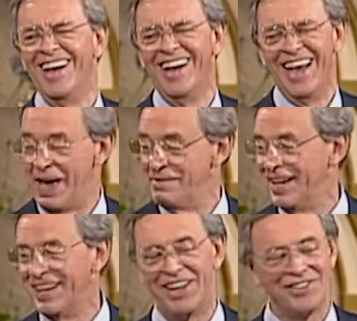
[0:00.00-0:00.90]

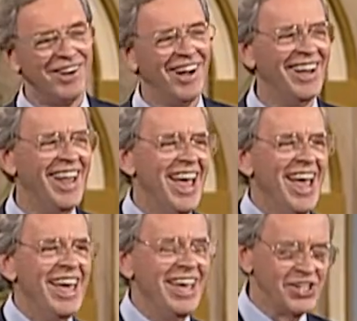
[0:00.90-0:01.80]
Amen, that's right.
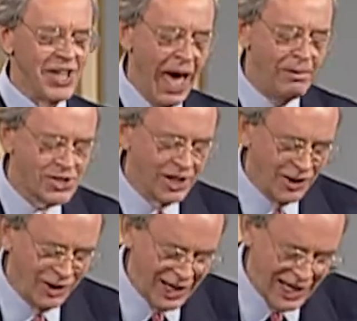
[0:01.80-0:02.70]
He is
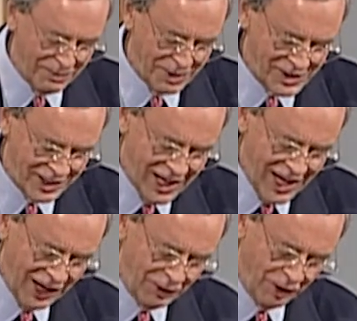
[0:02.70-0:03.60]
absolutely limited
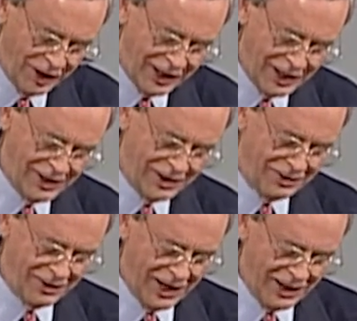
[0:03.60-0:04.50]
in what he can
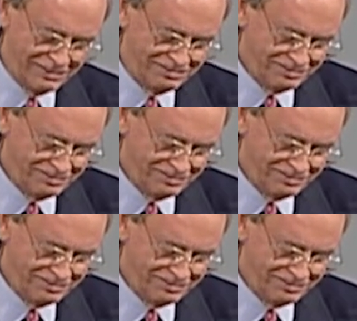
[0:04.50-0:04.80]
do. Now,